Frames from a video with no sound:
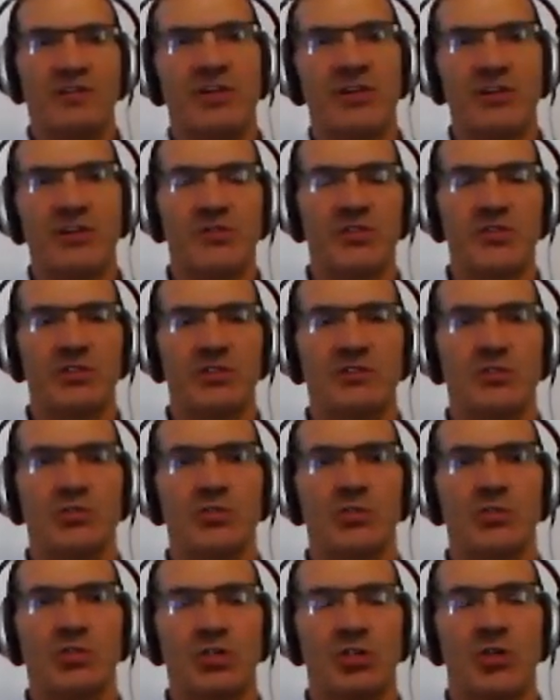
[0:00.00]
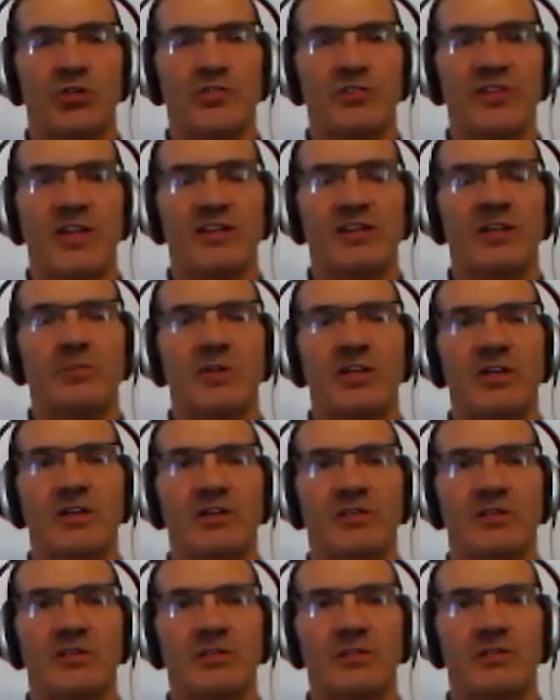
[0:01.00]
very first school that contacted me
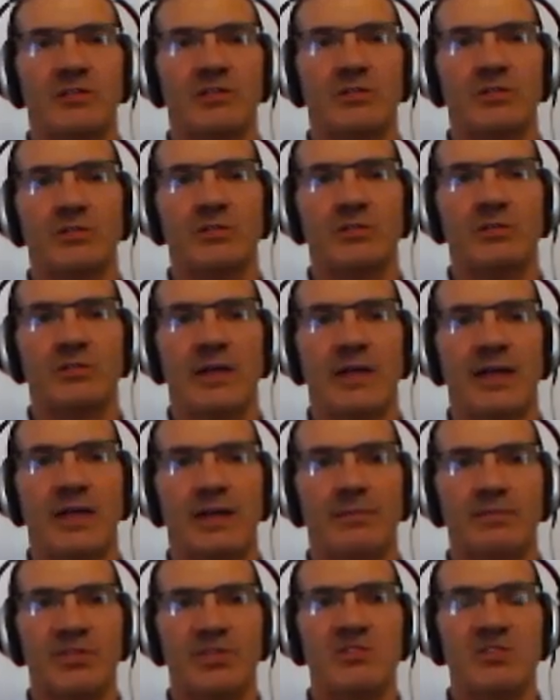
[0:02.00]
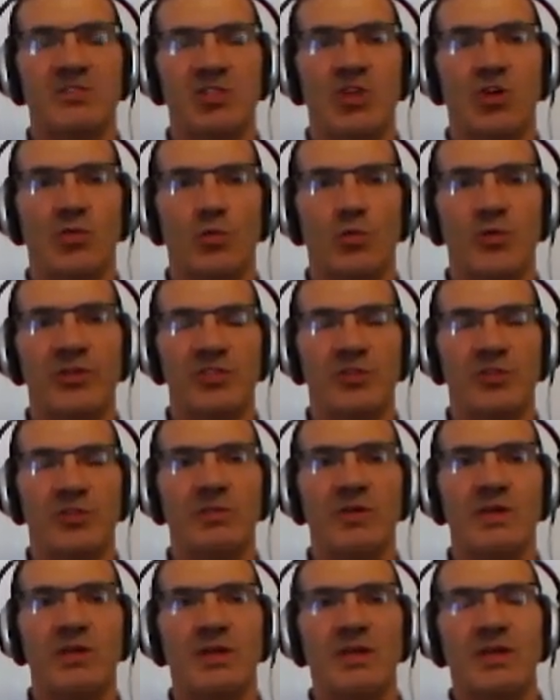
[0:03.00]
to consult with
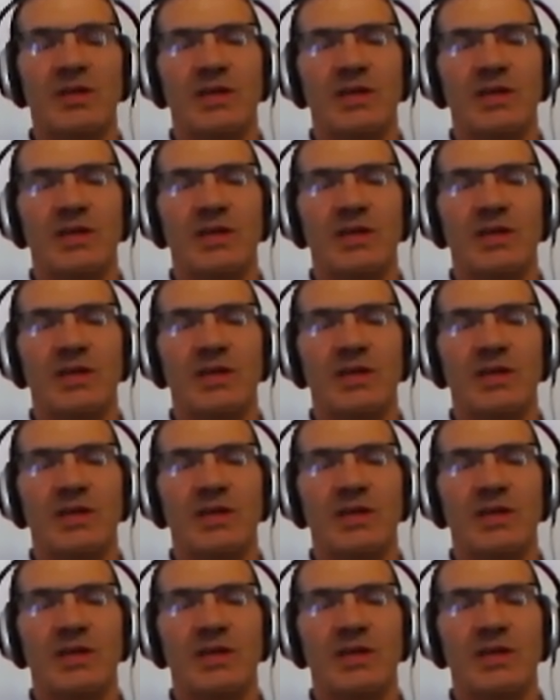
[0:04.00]
them.